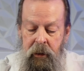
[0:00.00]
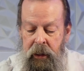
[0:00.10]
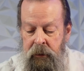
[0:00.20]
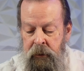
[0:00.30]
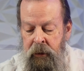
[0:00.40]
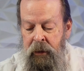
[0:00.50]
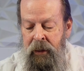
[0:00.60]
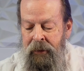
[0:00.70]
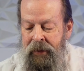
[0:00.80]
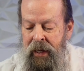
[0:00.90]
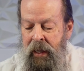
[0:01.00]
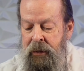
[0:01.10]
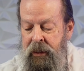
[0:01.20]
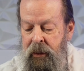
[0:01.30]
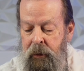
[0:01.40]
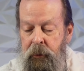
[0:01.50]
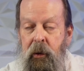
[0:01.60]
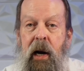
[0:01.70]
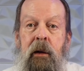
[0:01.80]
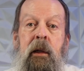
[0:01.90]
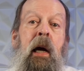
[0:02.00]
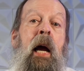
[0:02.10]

and yeah, I'll jiggle them around.